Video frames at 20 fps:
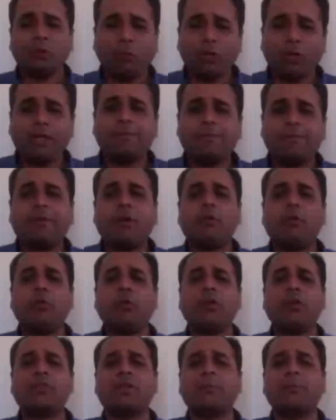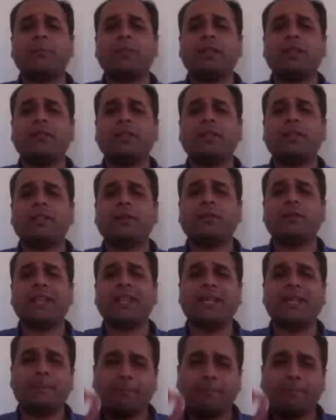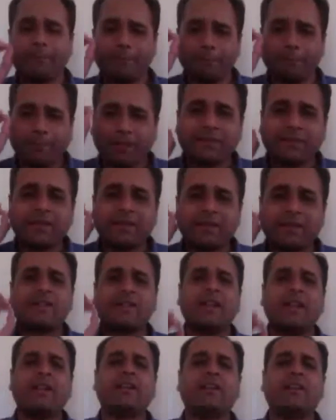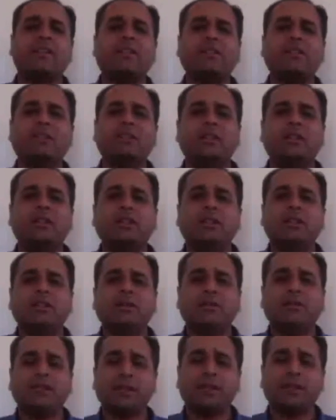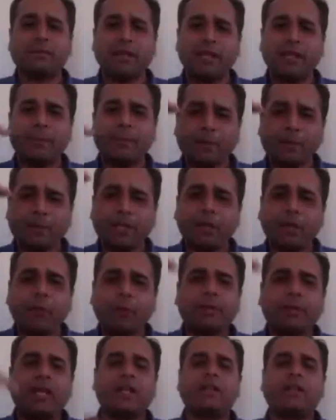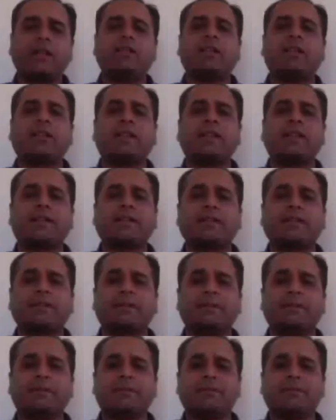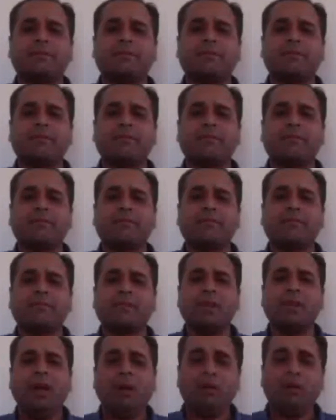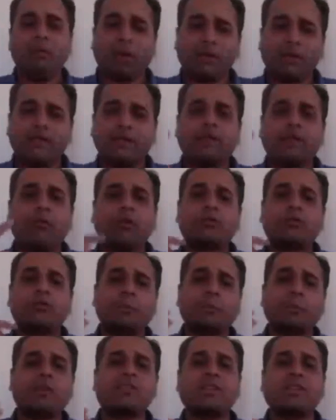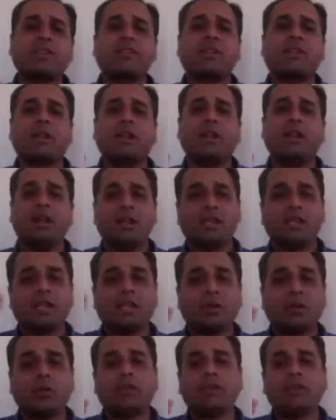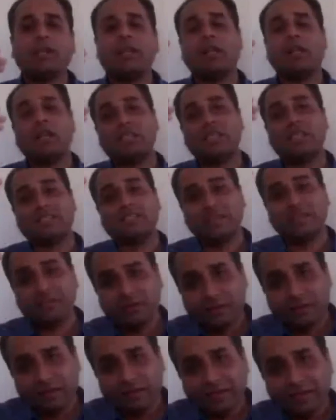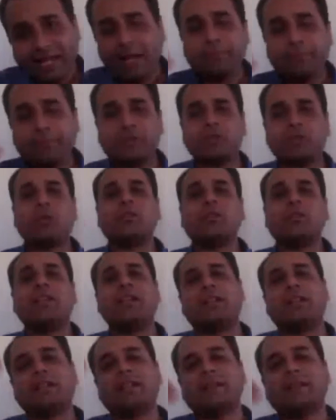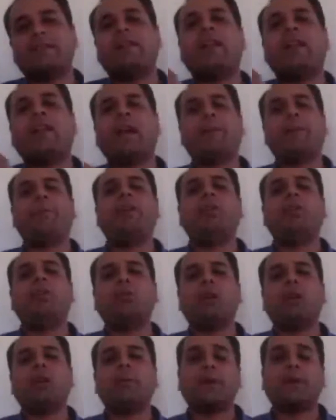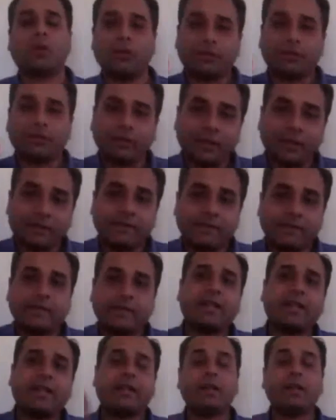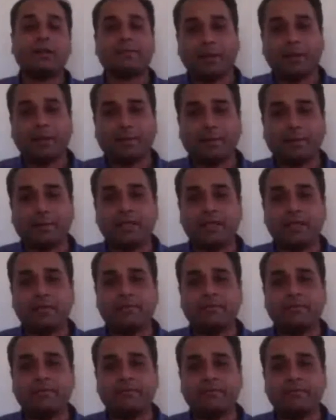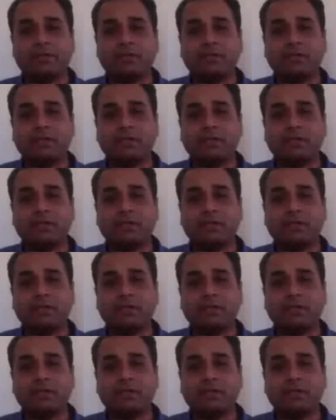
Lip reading: So what I found was something which is very persistent, which is very predominant in the case. One thing was superstition. She told that she is damn sure that it is happened to her because it's there in her family.